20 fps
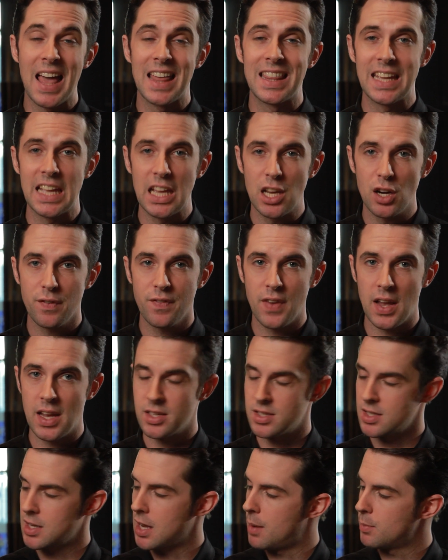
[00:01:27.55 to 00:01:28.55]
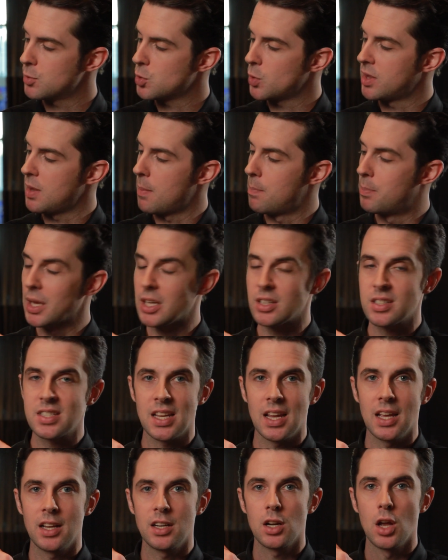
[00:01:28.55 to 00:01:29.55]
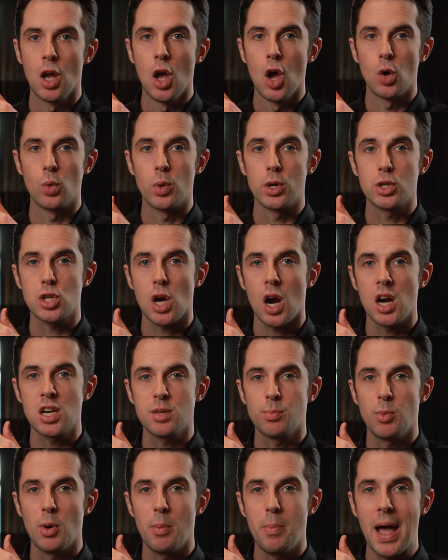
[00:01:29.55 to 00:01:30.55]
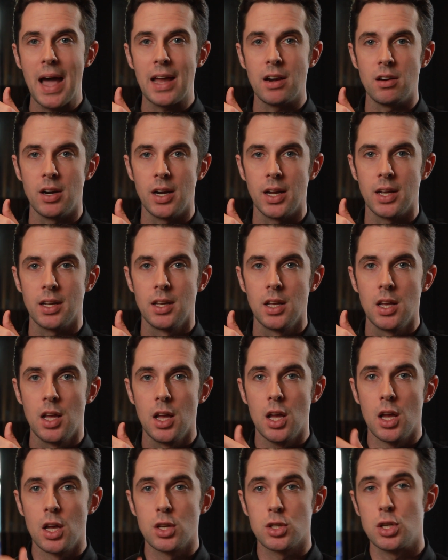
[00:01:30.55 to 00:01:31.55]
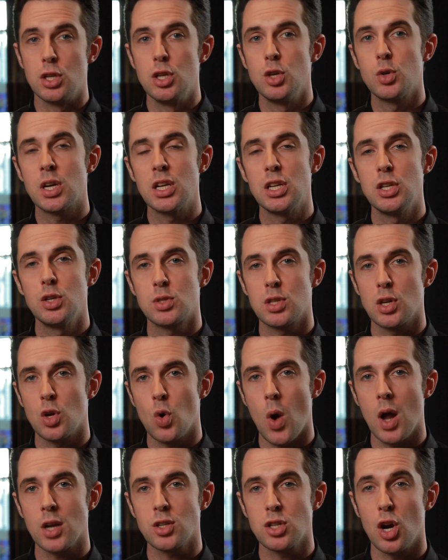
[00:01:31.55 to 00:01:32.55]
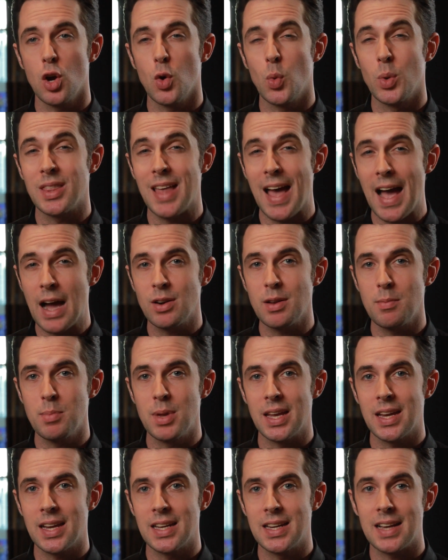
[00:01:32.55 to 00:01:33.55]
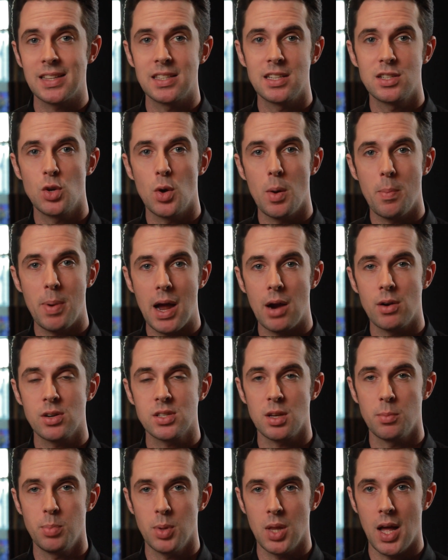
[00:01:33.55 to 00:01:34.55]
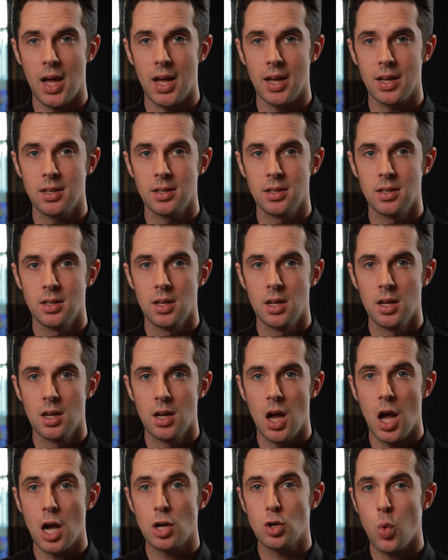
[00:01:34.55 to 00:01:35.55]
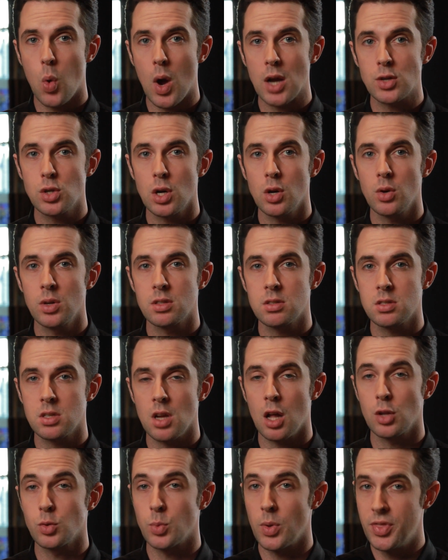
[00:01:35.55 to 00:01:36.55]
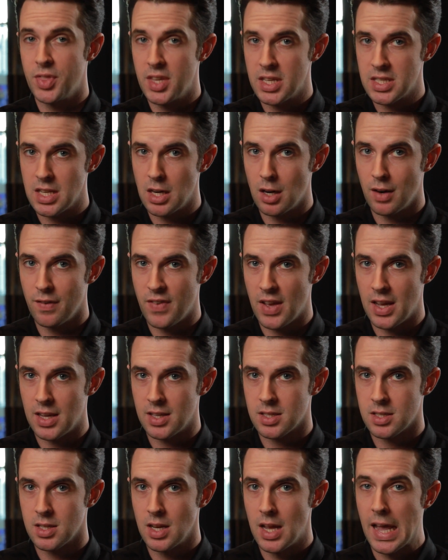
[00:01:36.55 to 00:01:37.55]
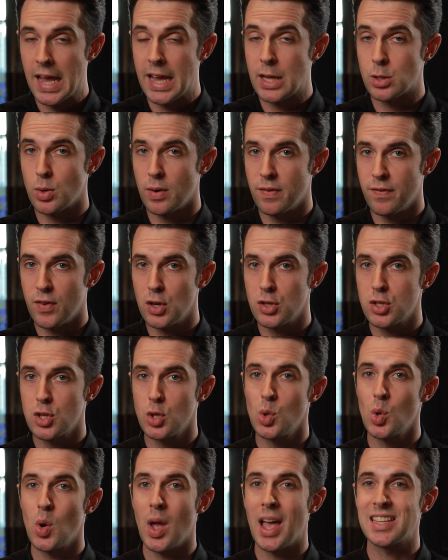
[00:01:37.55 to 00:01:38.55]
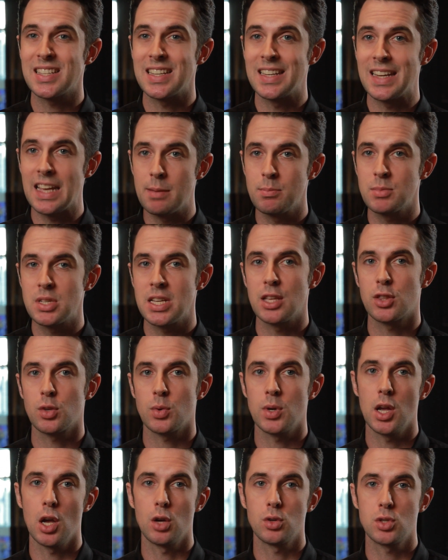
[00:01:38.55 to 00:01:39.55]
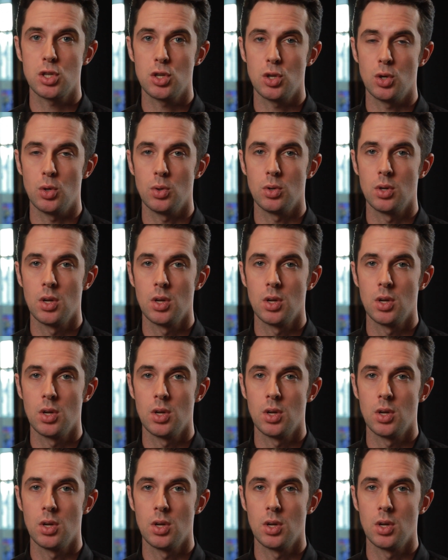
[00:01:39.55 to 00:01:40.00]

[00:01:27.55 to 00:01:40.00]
The interface comes with a built-in rechargeable battery, so you can use the Quattro without it being connected to a power supply. A Quattro installed with this interface is referred to as an MT302,